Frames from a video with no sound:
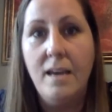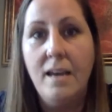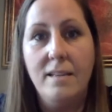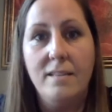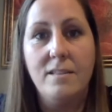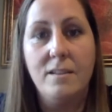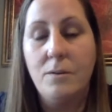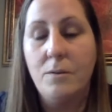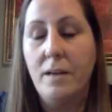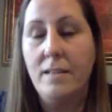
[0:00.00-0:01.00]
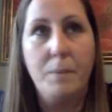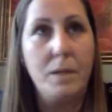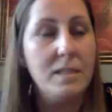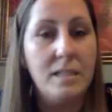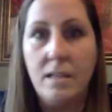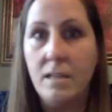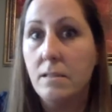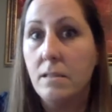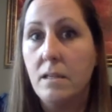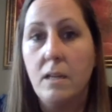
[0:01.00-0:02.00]
And so, and Buncee
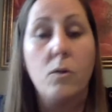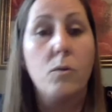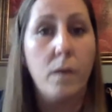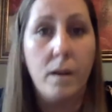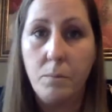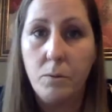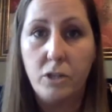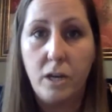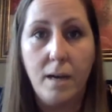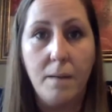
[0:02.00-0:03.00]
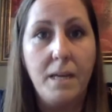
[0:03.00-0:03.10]
does an incredible job.